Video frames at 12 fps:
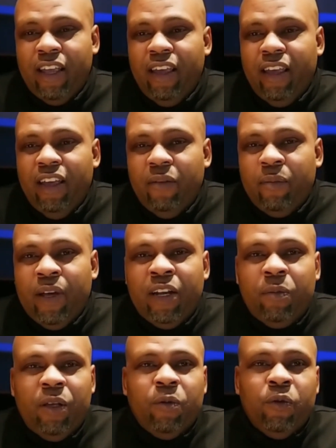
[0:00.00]
many
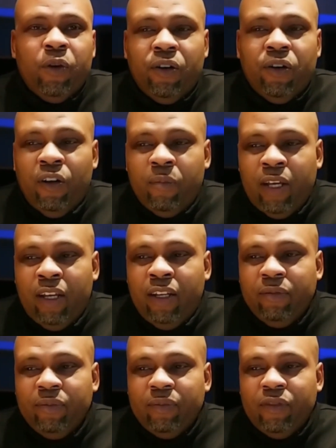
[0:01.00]
people would call me
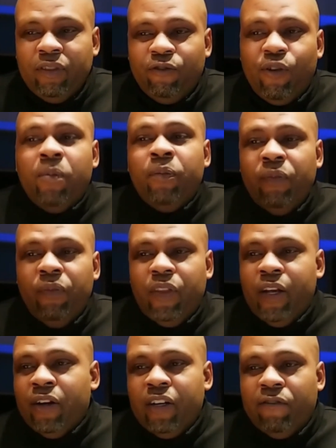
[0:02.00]
from
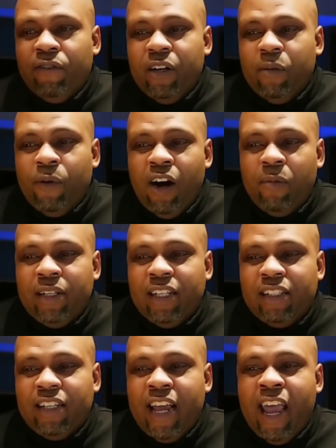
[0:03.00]
their different departments and
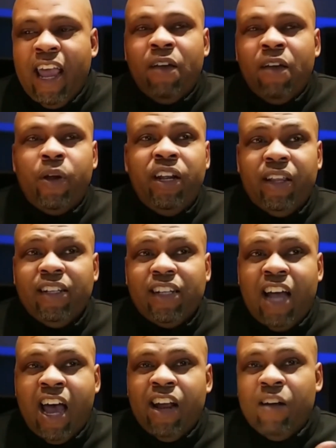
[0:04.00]
say, hey, we need this
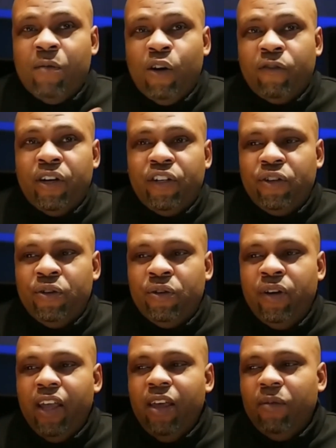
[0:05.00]
guy to come over and do,
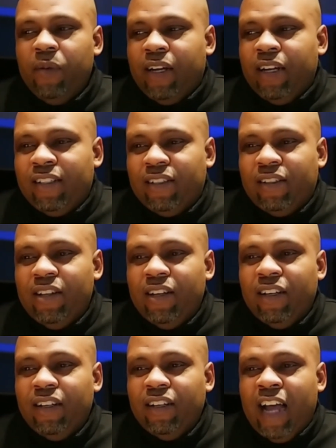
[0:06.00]
because
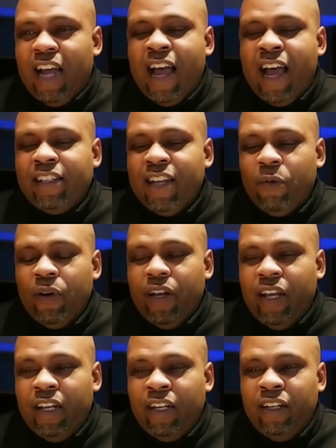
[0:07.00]
the guys that were
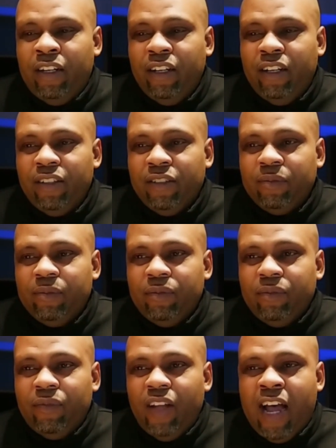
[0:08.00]
in
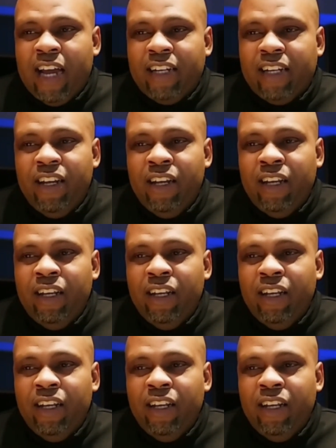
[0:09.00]
IT